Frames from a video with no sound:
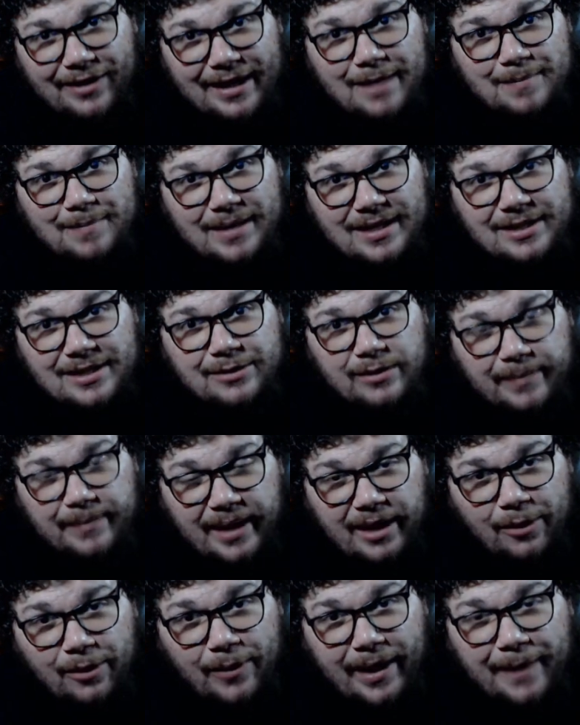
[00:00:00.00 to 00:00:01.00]
History,
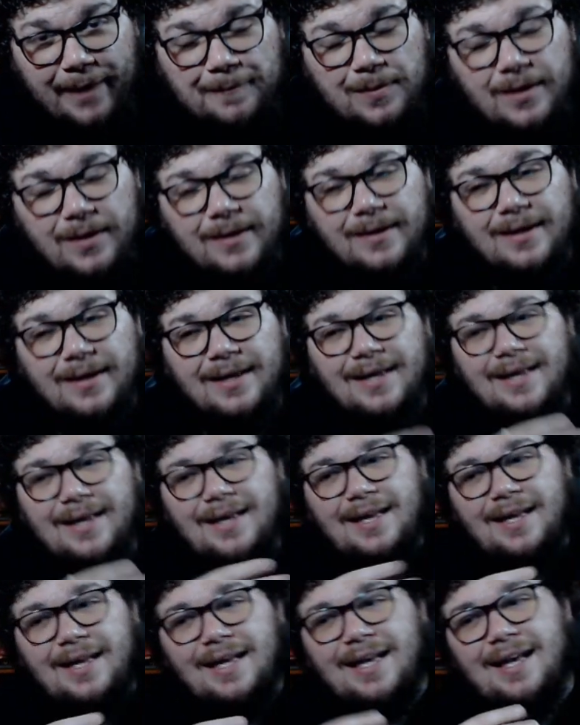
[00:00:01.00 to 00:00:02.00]
by the way.
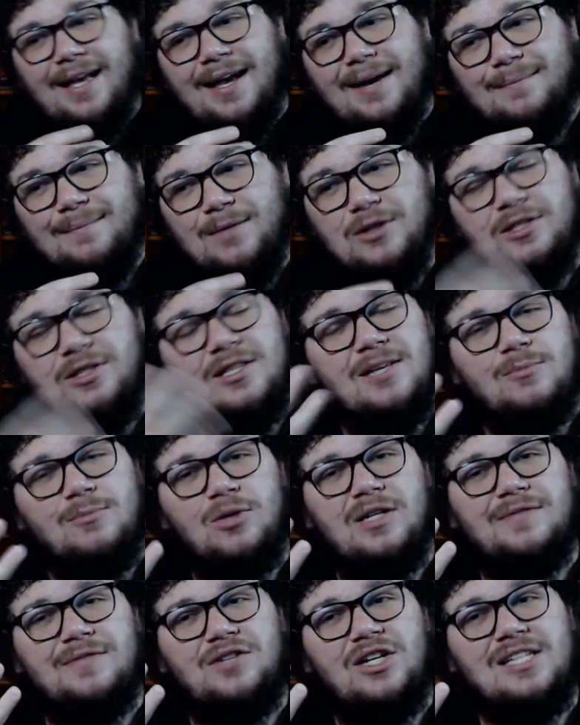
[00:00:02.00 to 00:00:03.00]
Most of them
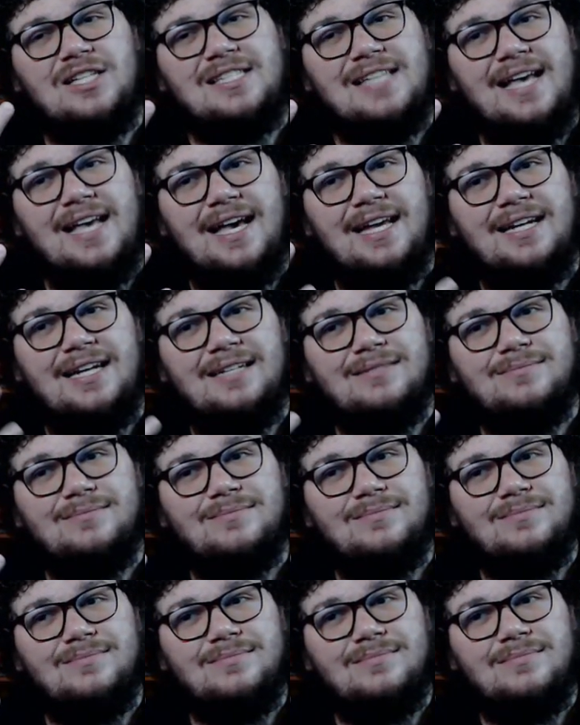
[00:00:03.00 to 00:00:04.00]
would have just said,
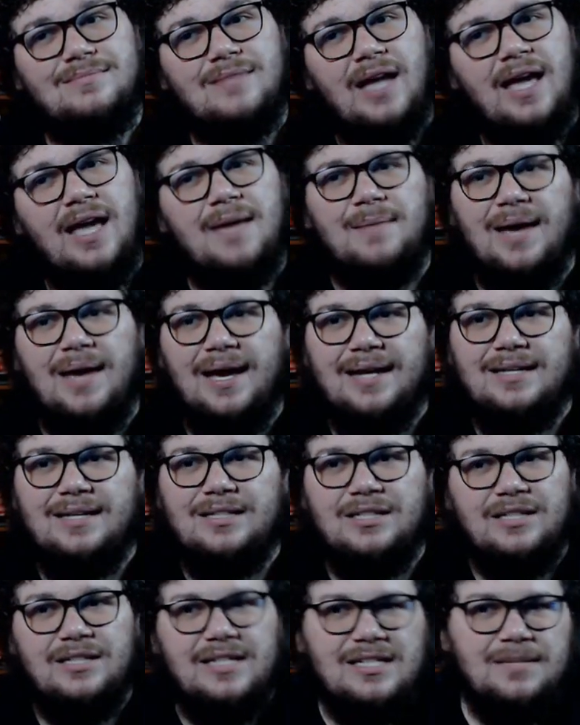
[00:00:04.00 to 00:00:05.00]
hey man, do
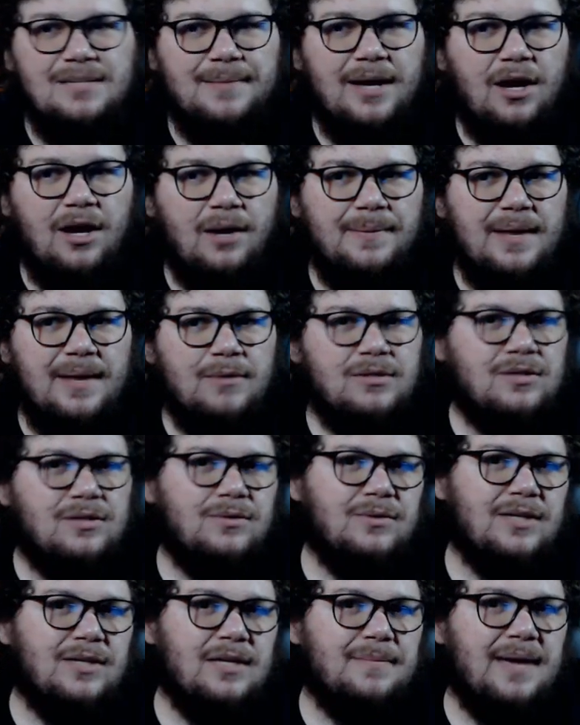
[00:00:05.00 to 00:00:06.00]
you need some help? That was a
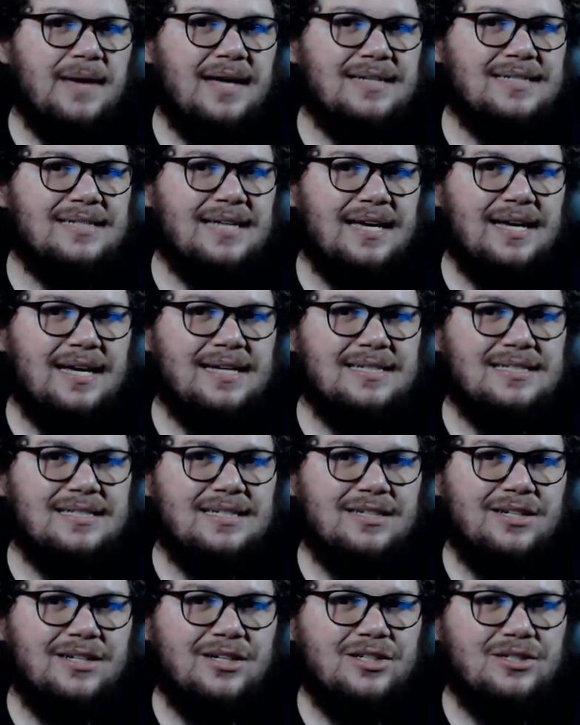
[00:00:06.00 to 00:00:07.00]
really bad test.
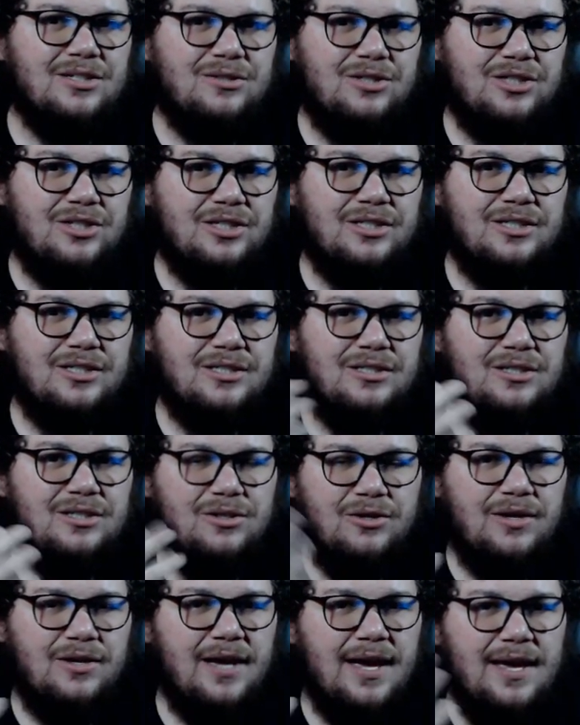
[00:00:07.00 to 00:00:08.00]
Are you sure
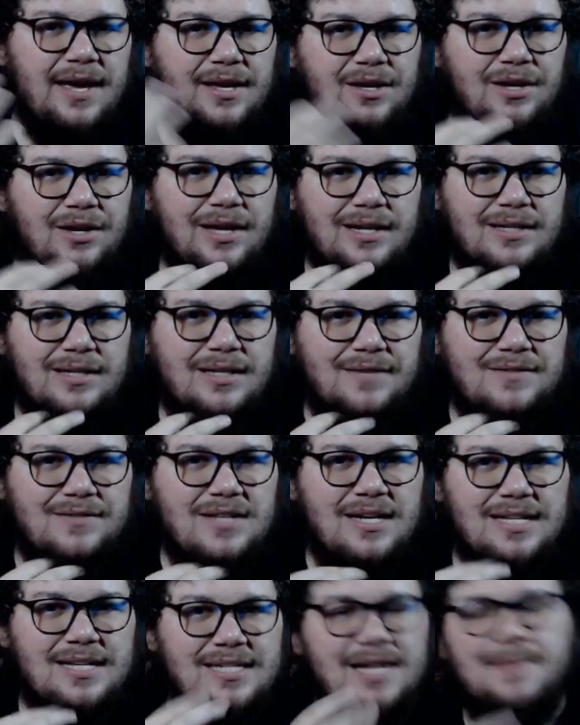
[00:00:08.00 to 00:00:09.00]
you're okay? Are you getting enough
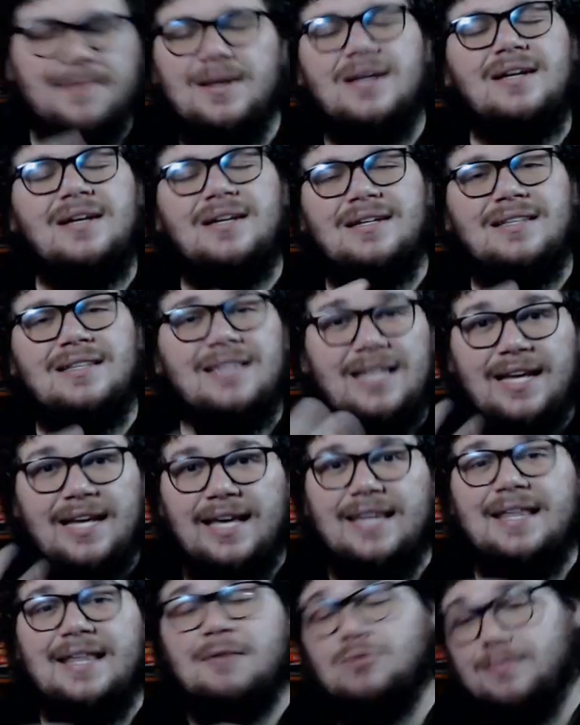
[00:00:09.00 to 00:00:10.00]
study time? Then
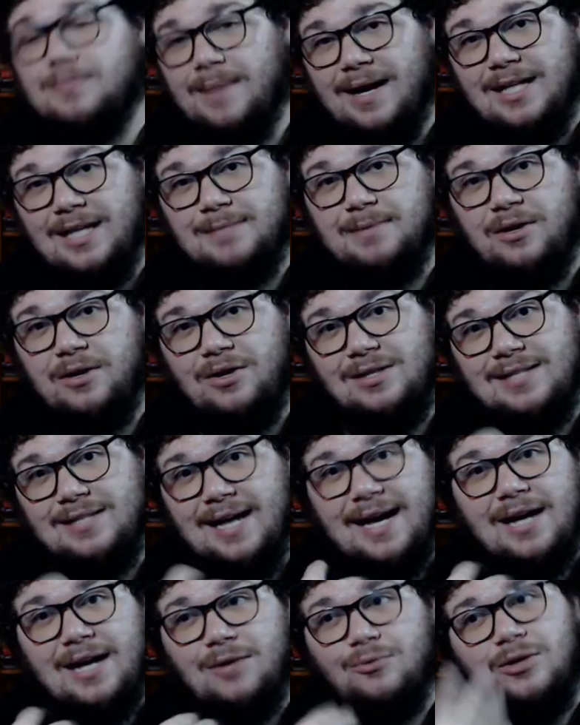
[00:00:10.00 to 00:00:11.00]
again, that was my experience. I
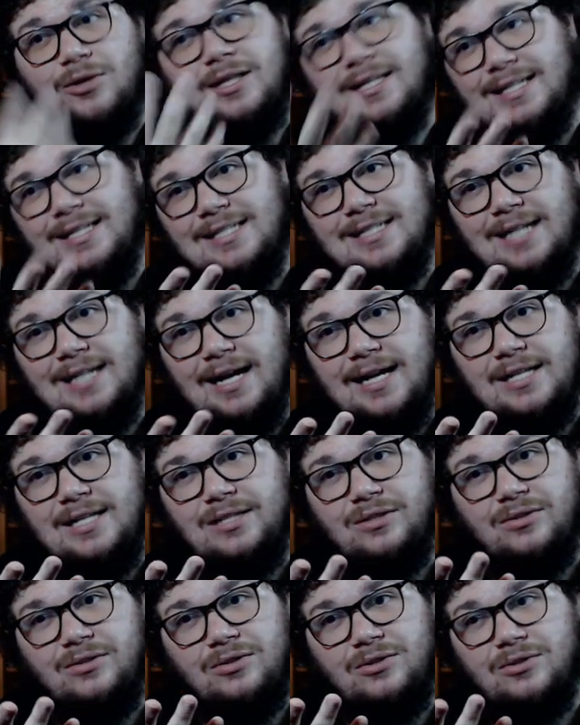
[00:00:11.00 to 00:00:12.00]
had a really decent high
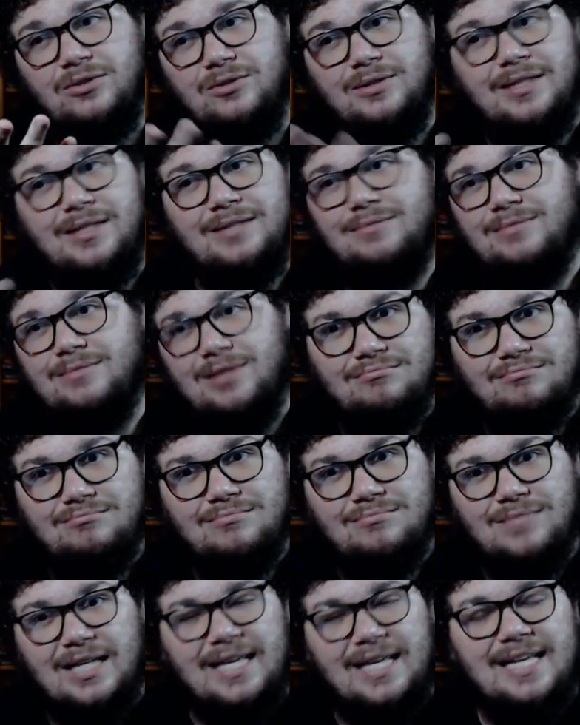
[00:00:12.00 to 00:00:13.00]
school.
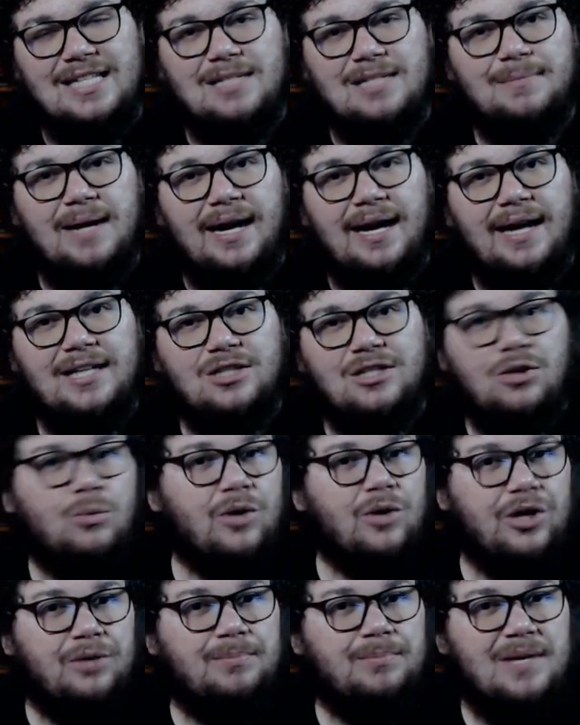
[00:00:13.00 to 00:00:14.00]
The kids in my high school were
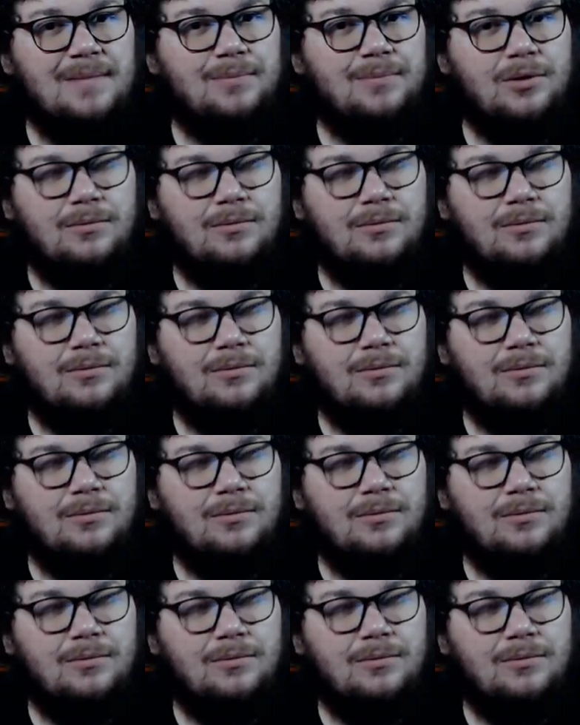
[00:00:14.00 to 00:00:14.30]
good people.